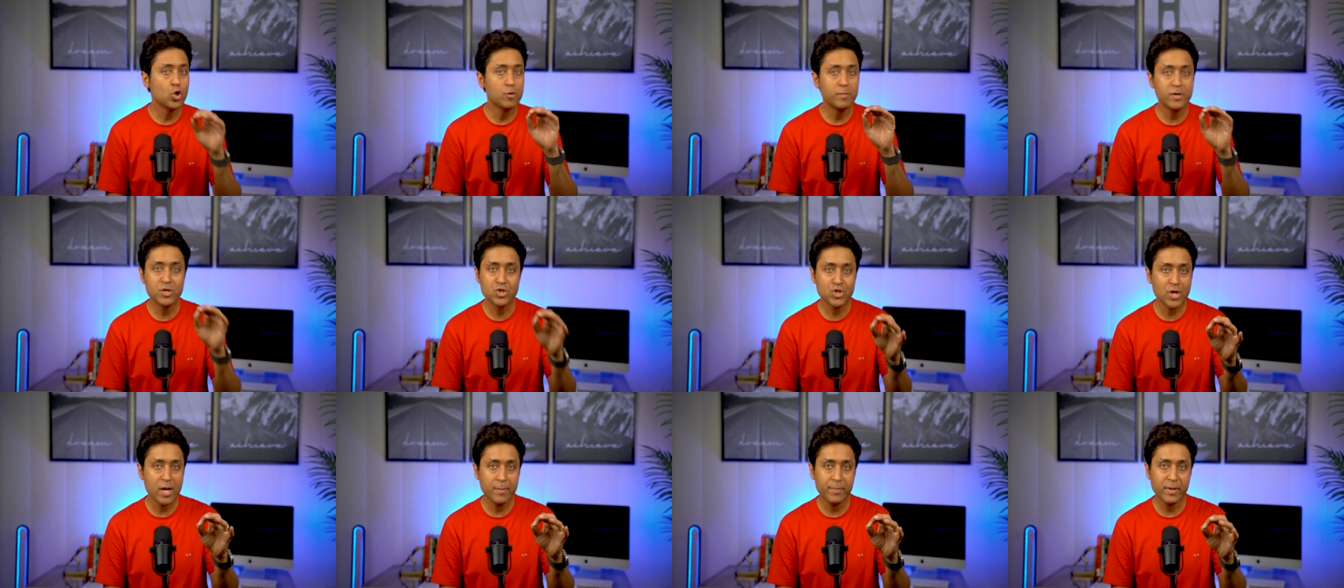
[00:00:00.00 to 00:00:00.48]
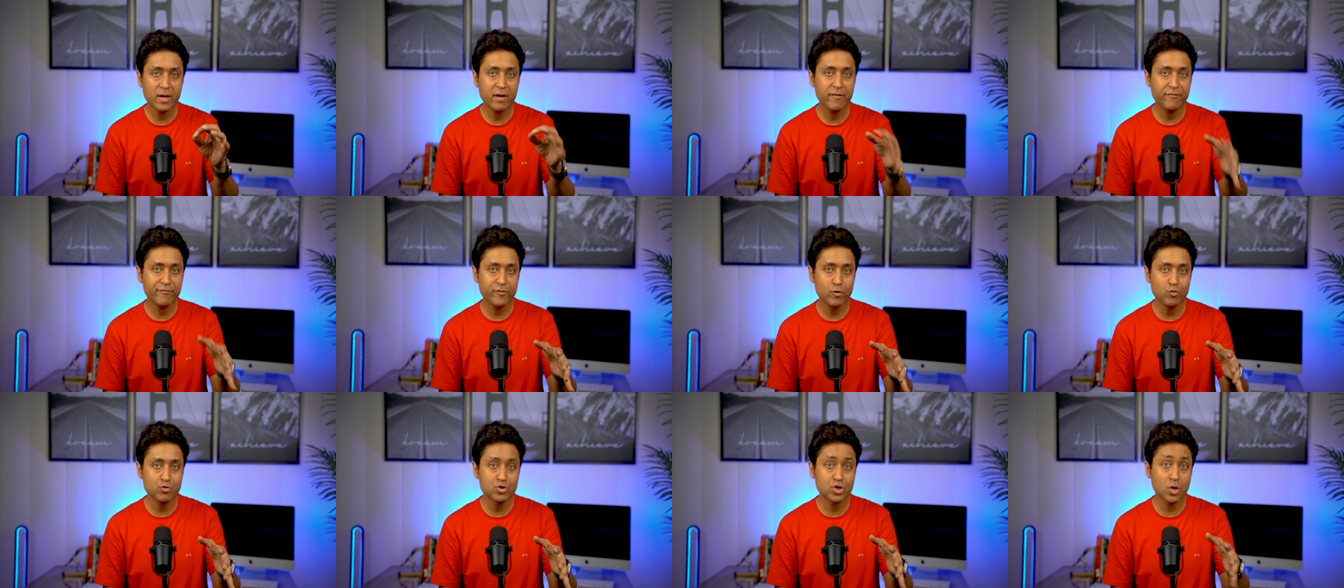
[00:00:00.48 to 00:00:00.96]
You'll be shaping
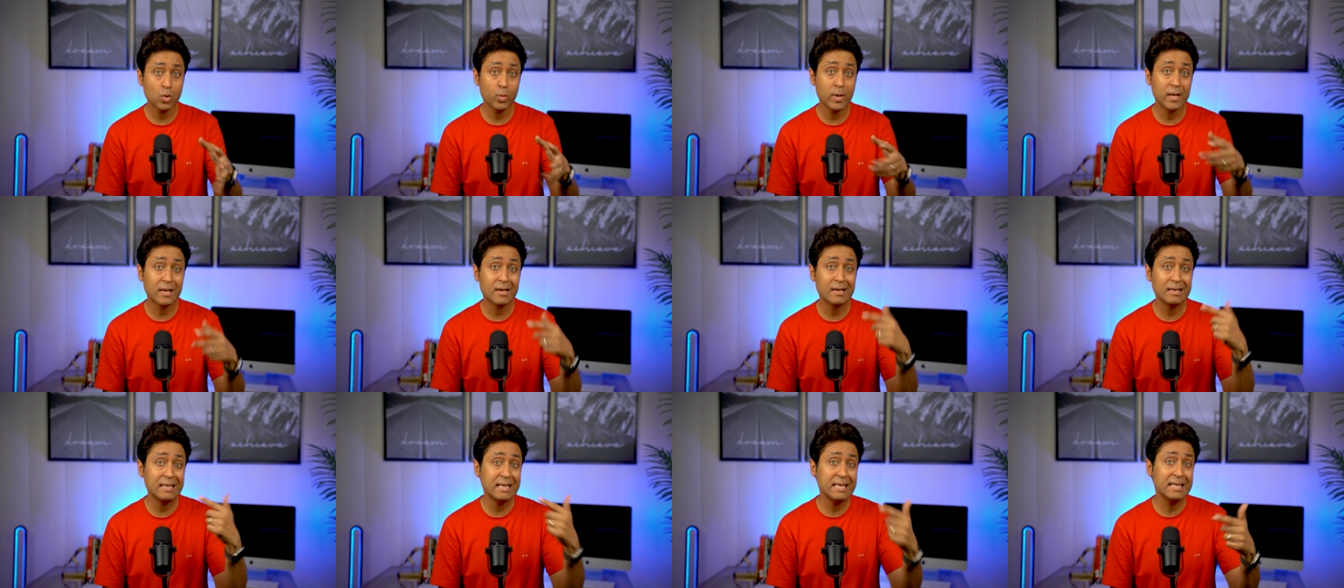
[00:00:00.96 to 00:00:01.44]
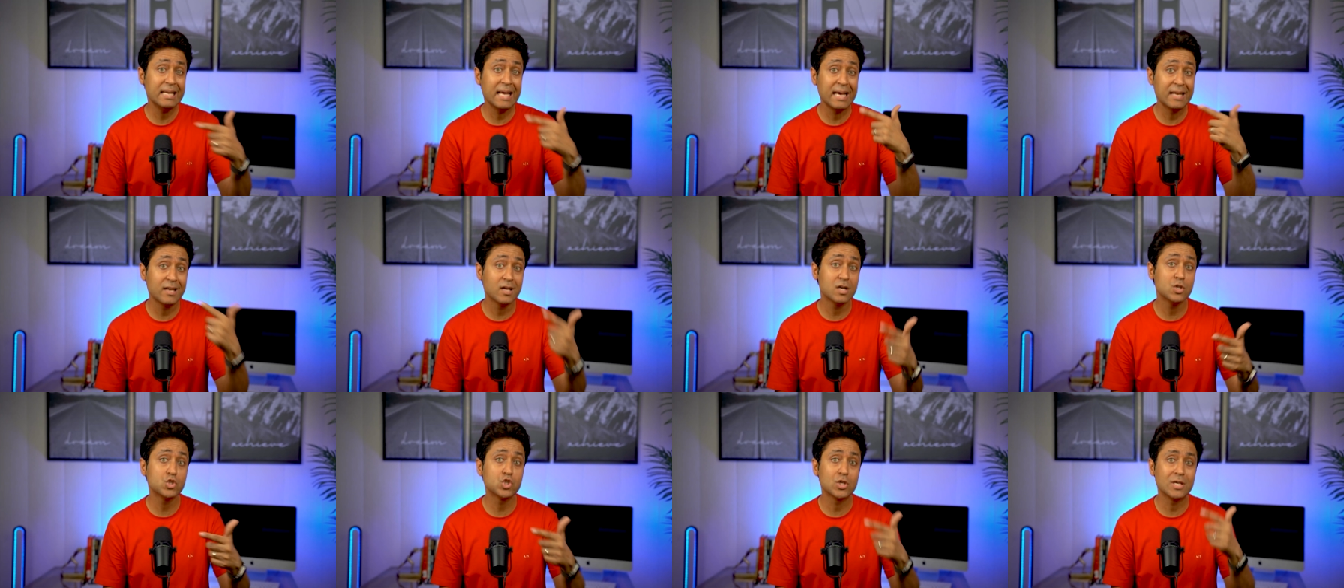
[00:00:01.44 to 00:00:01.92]
a future where clean
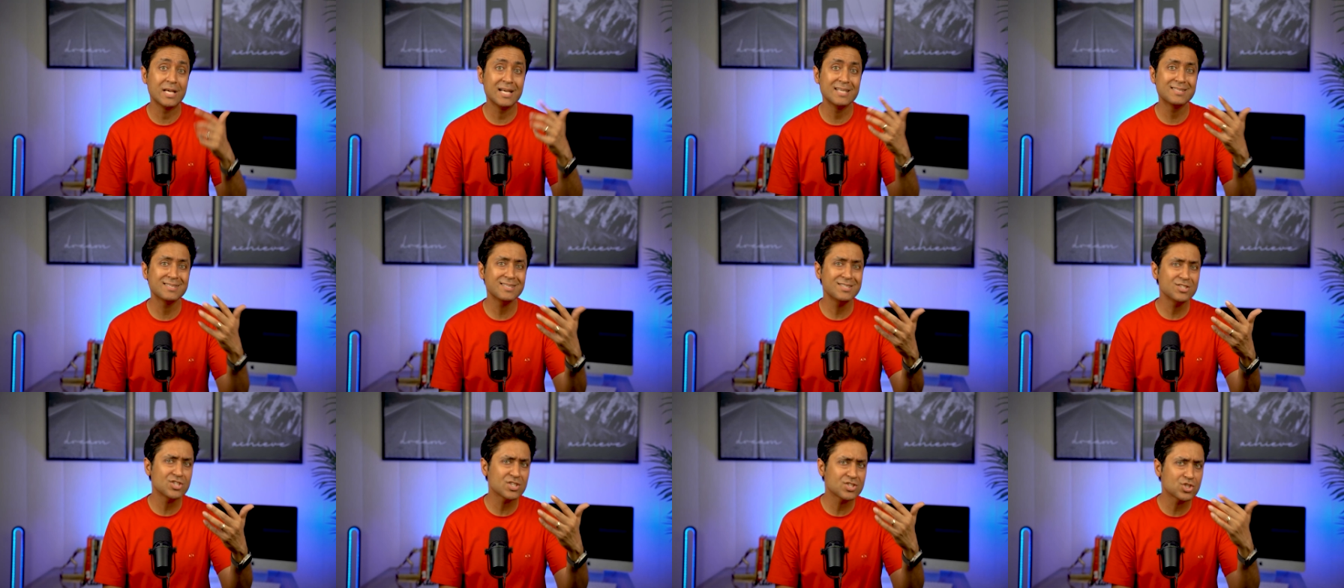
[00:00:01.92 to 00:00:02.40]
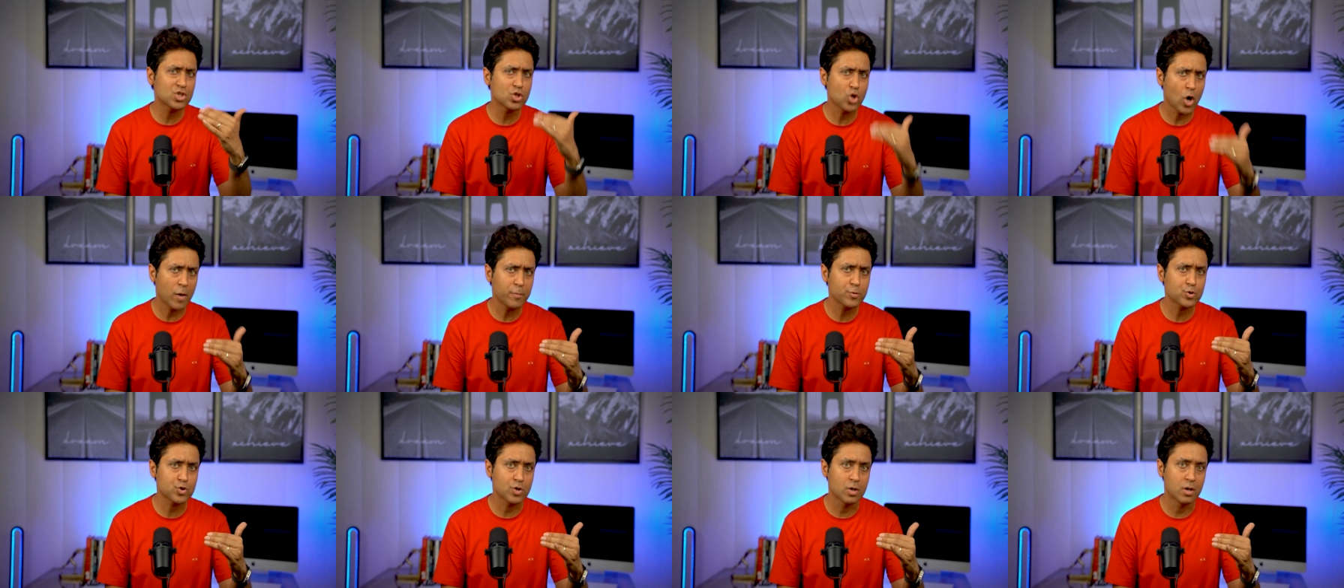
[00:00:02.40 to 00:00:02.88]
energy isn't just
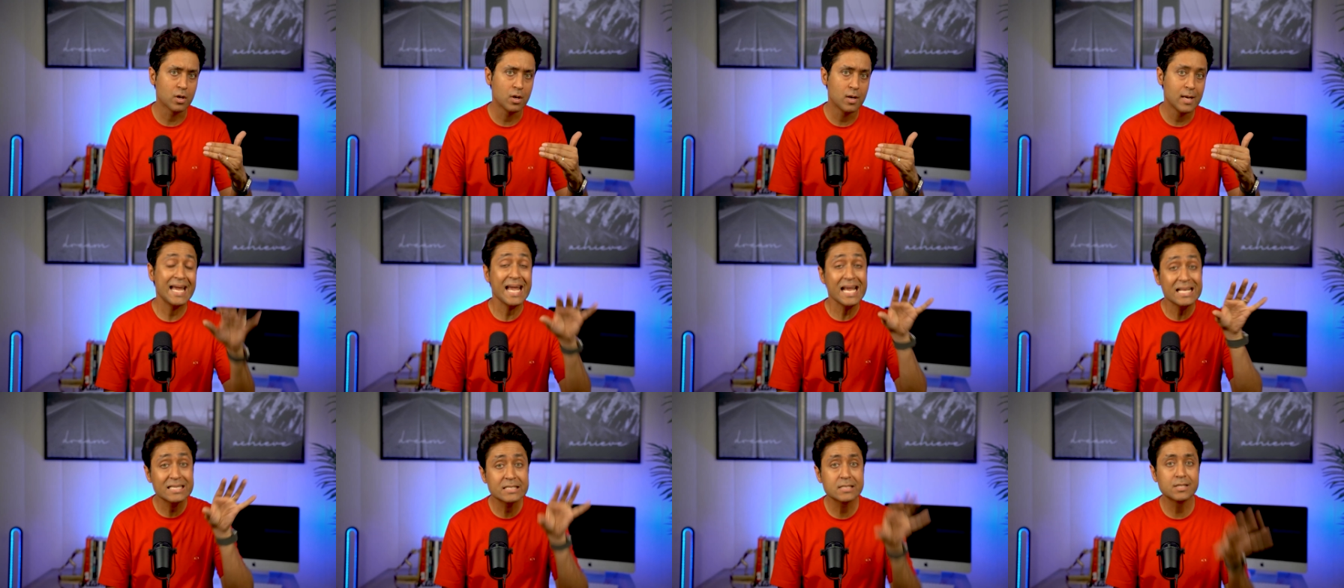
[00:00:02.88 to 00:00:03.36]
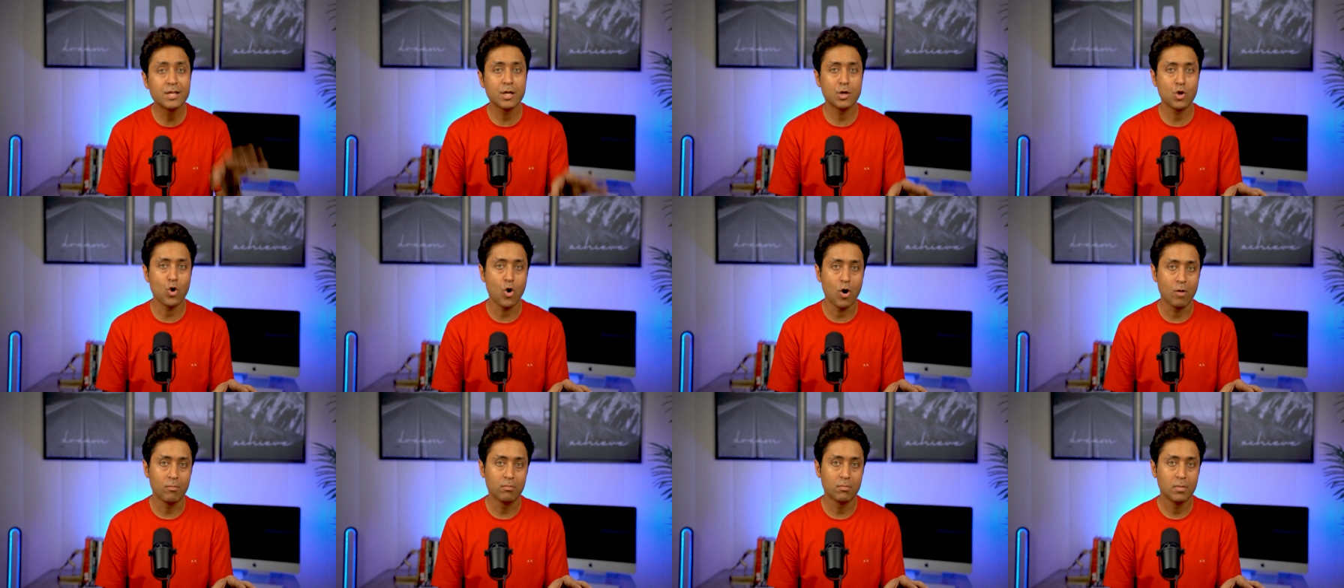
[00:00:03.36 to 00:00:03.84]
an option, it's the
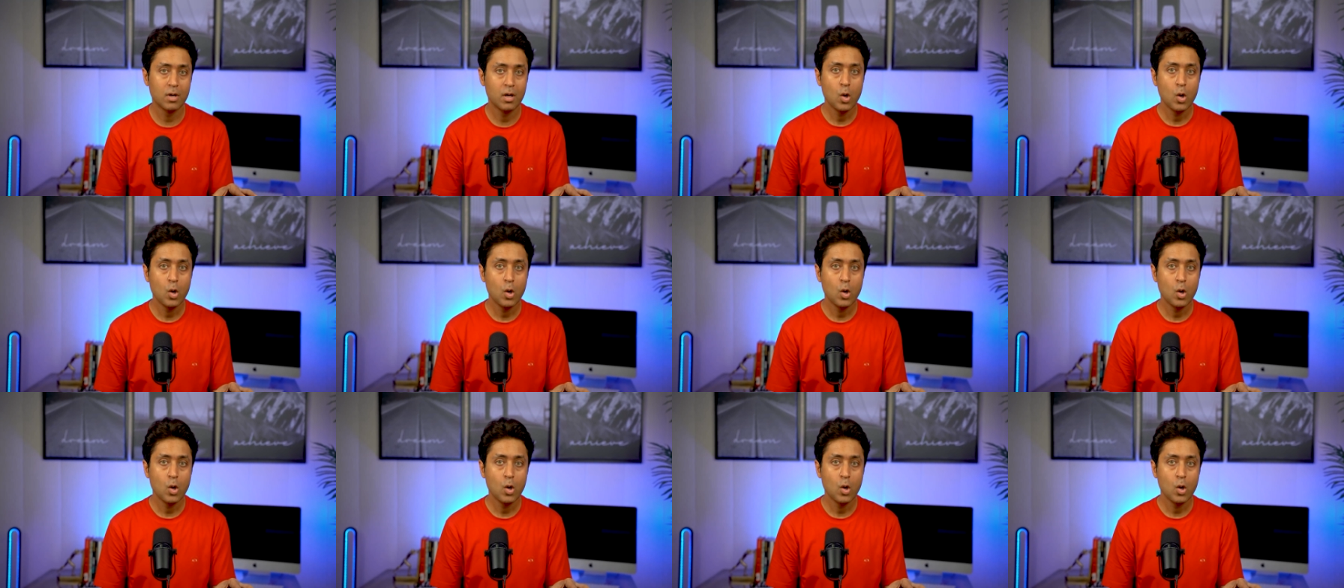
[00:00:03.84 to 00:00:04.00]
norm